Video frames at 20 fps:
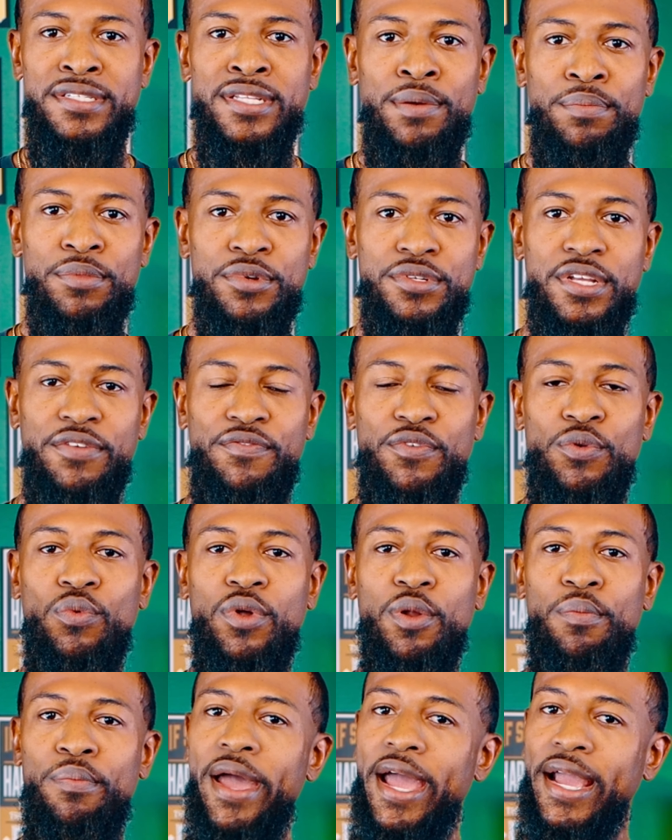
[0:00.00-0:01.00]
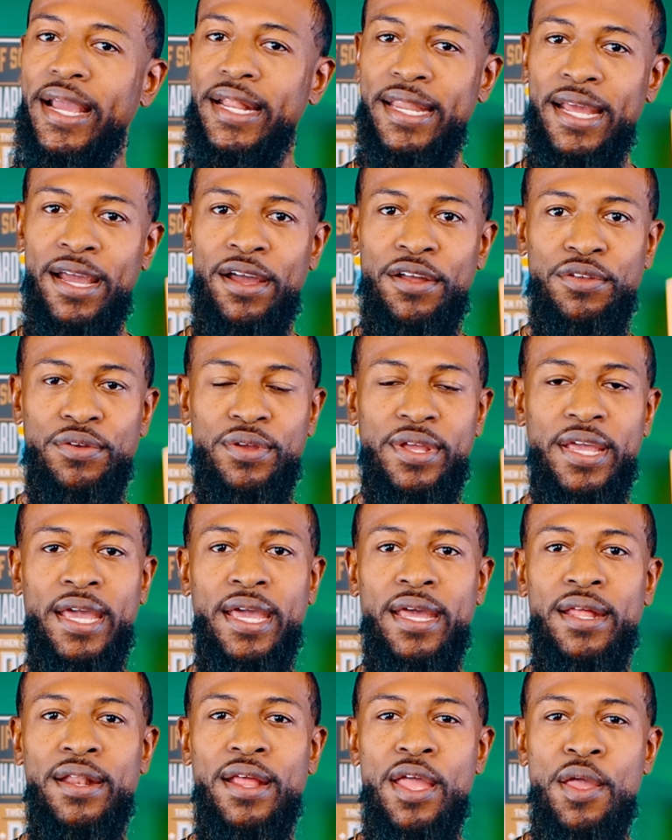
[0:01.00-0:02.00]
numbers. If you want to back it down, you
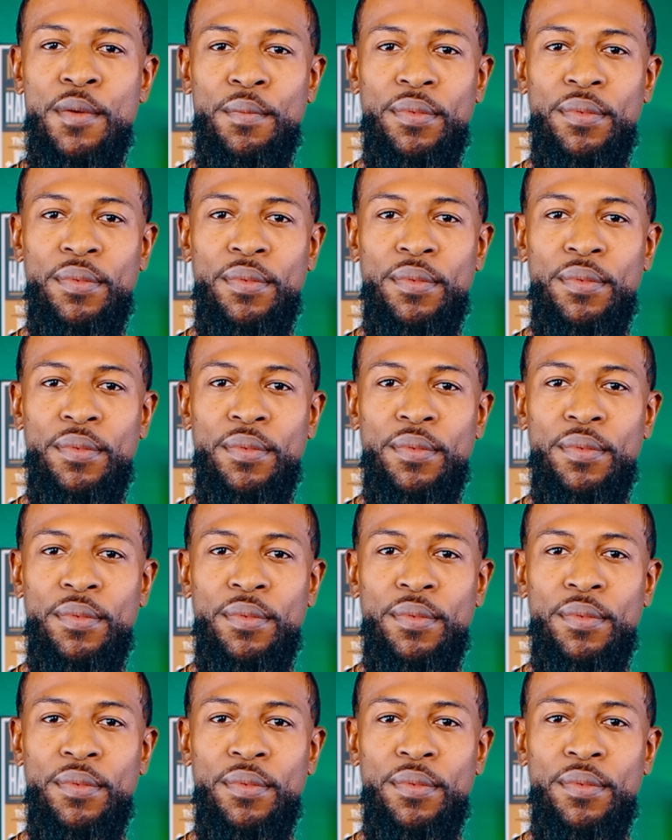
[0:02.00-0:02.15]
can,